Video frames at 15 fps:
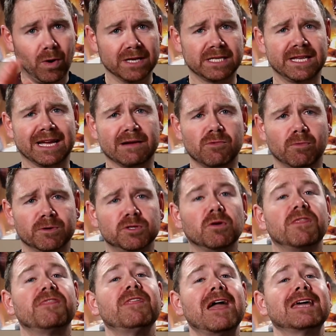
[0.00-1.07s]
want to take a moment to
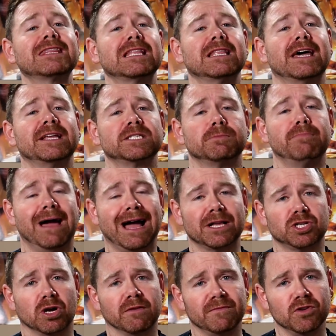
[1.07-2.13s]
thank the latest
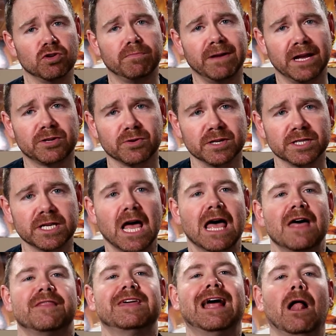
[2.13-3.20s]
batch of new patrons
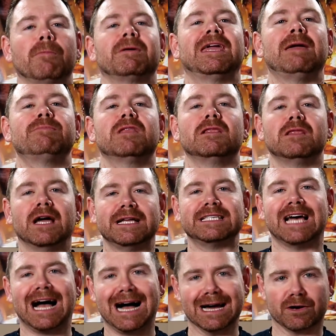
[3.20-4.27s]
that help keep the lights
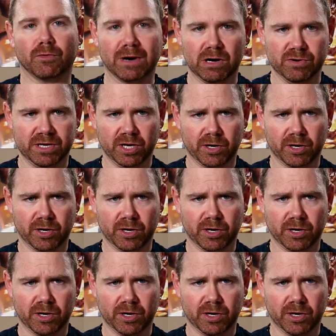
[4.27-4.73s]
on around